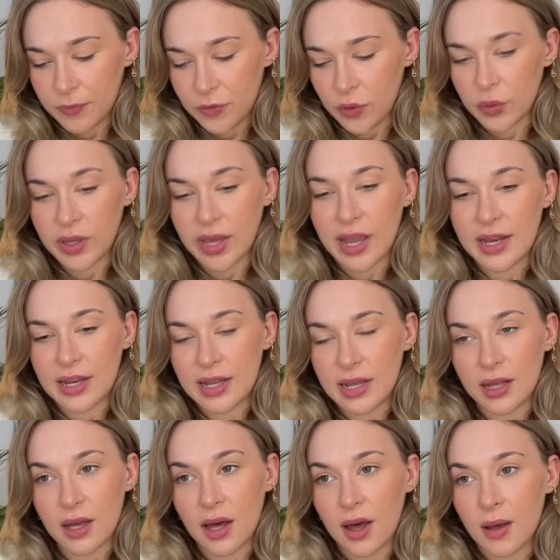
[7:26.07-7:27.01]
You're
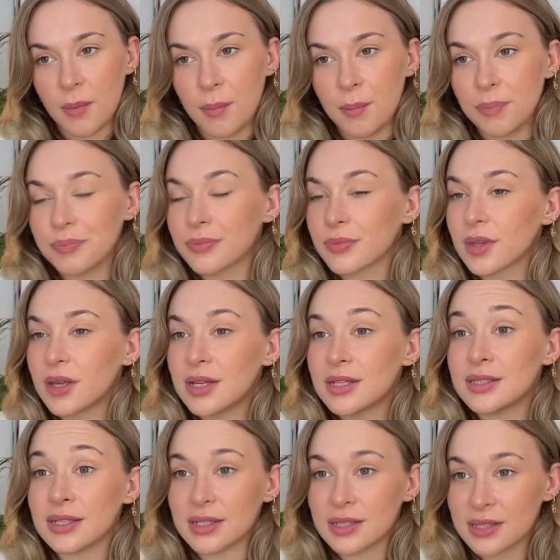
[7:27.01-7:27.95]
gaining um,
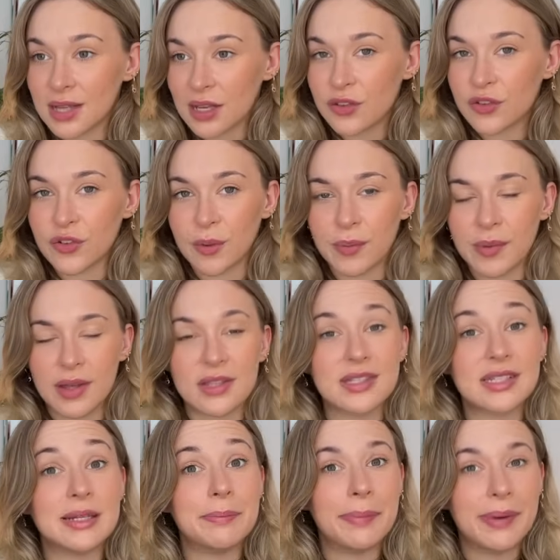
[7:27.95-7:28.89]
success from that,
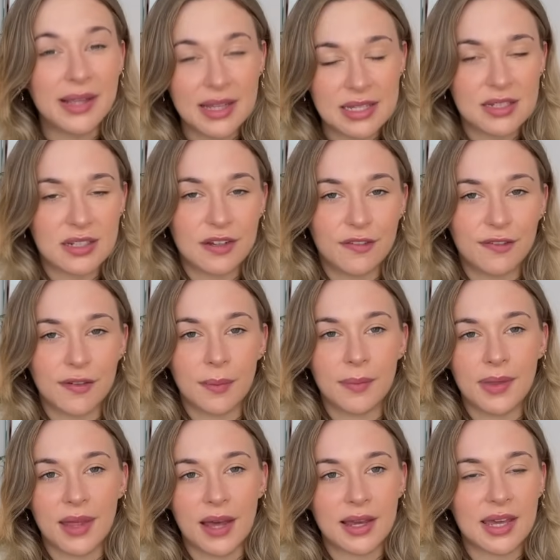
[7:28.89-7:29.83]
stability
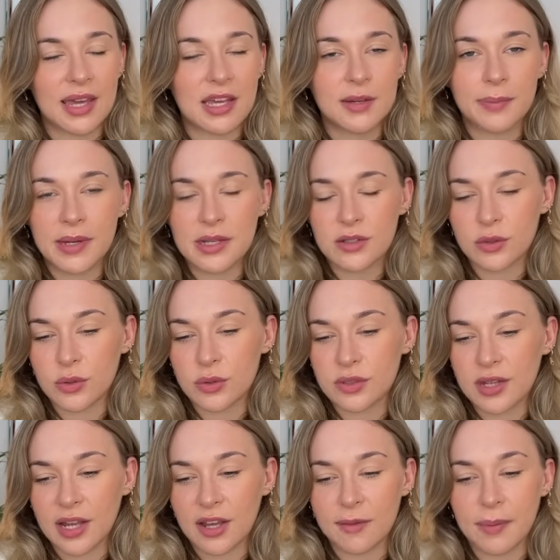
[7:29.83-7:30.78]
from that. King of Pentacles,
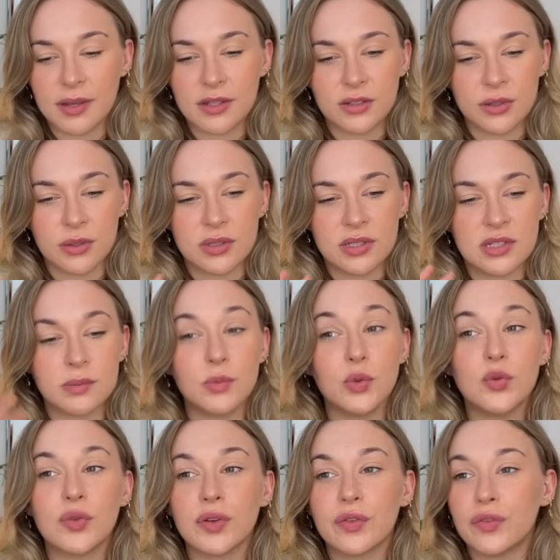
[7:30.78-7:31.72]
Knight of Pentacles is
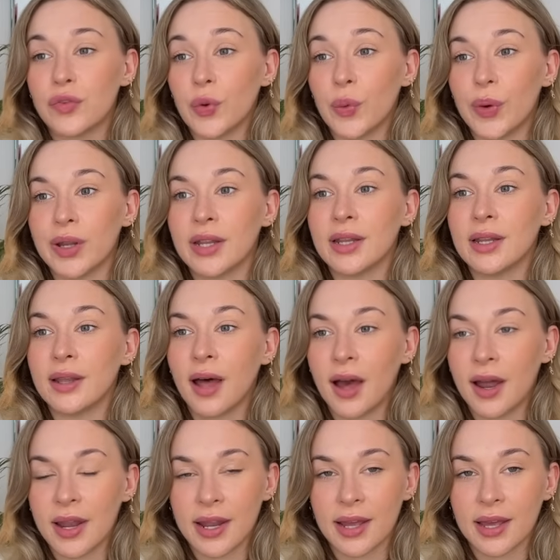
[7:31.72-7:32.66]
moving forward and
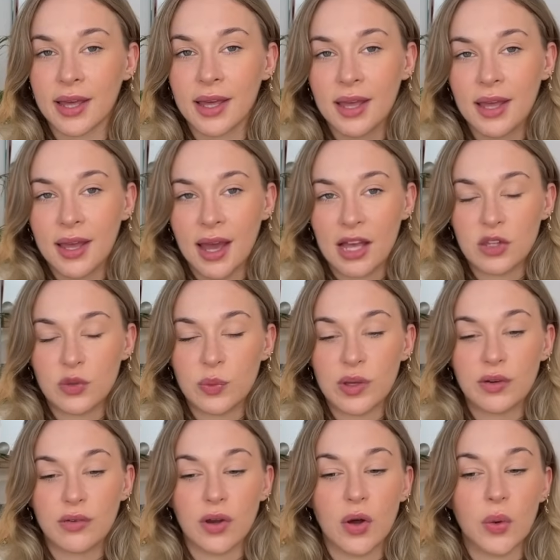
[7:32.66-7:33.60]
learning as we
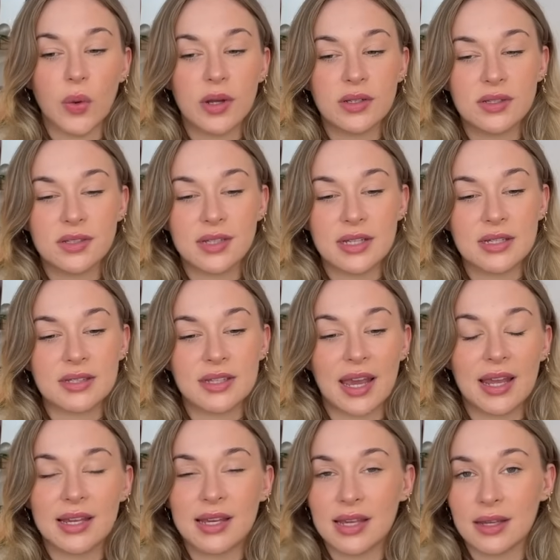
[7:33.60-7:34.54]
grow. It's, it's
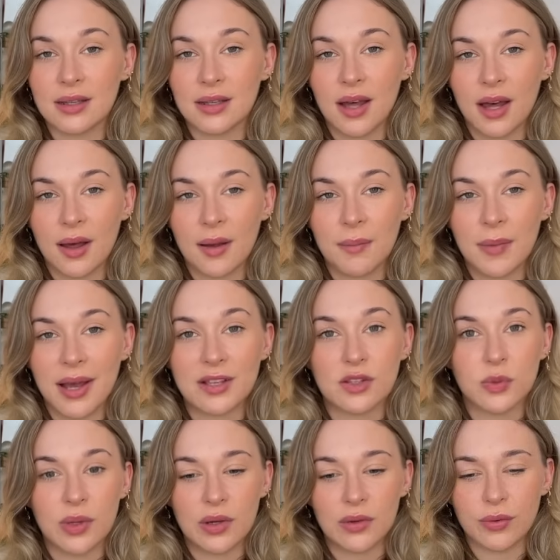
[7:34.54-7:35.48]
gaining um,
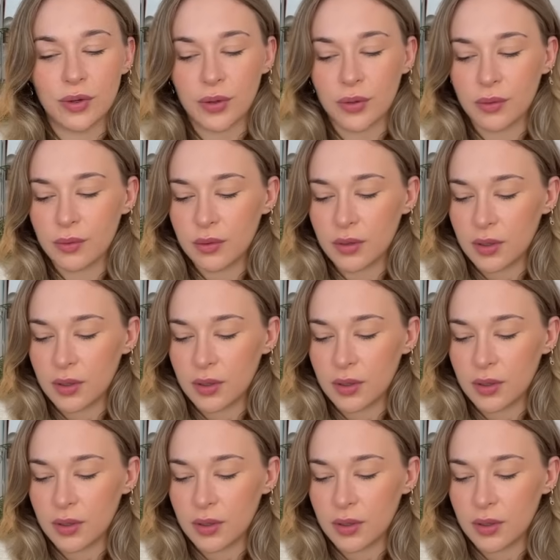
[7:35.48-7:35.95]
as we grow.